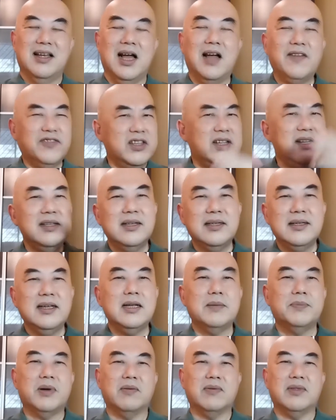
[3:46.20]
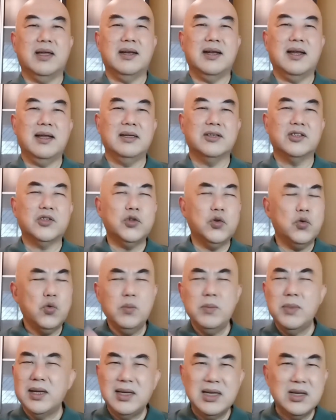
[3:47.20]
After learning about that, I had so
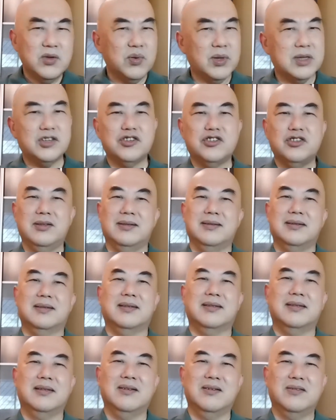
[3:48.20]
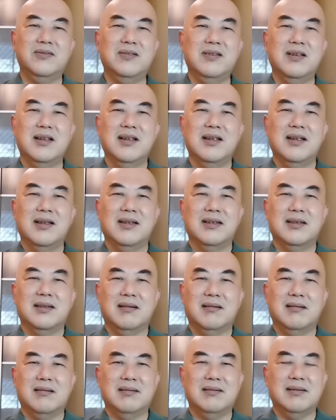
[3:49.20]
many questions, you know,
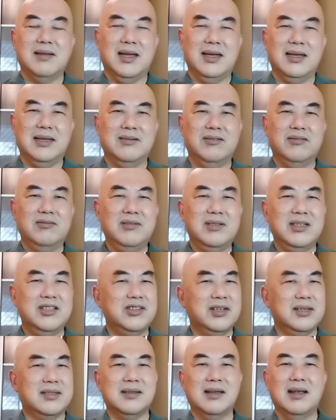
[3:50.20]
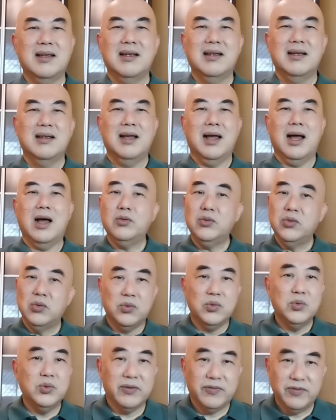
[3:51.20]
uh, like, you know, such as how to
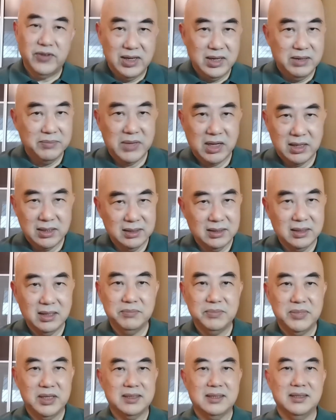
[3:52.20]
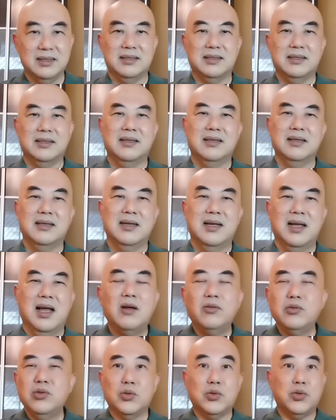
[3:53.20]
do affiliate marketing business,
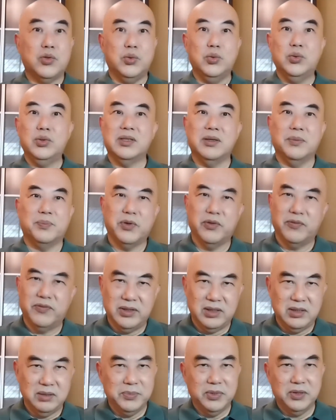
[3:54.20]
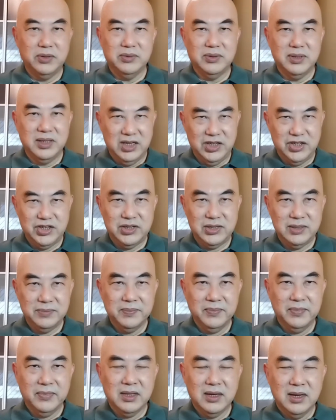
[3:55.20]
how to choose a profitable niche,
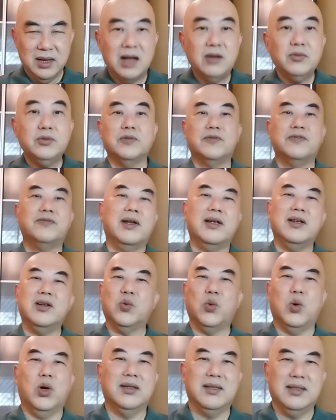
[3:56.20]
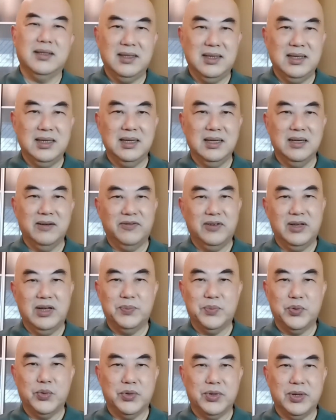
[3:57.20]
how to find quality
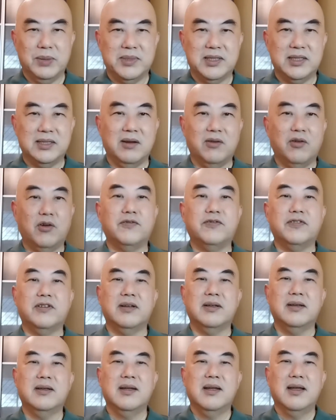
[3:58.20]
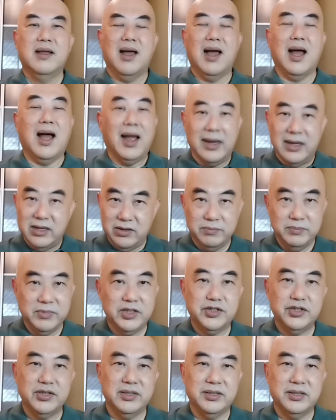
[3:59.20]
affiliate programs that offer high
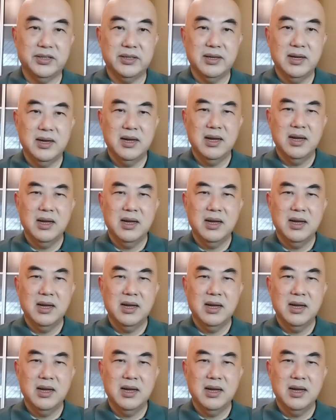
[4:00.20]
commissions,